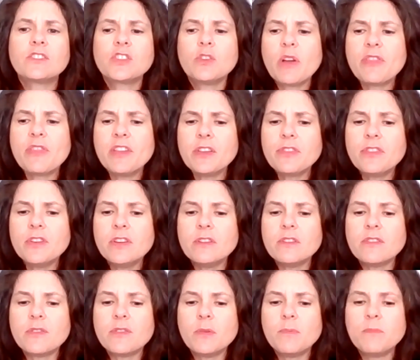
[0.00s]
So I think
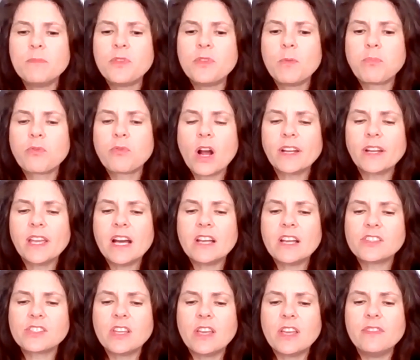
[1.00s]
the
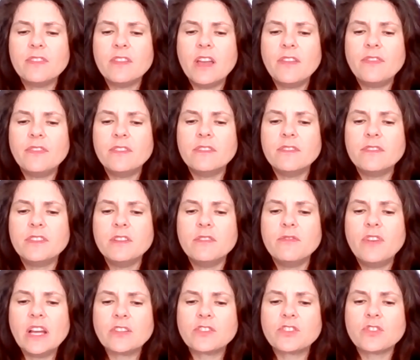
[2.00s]
broadcast and the
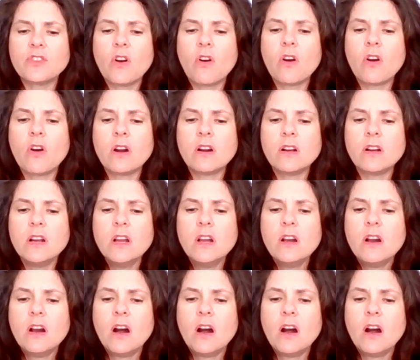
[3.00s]
events are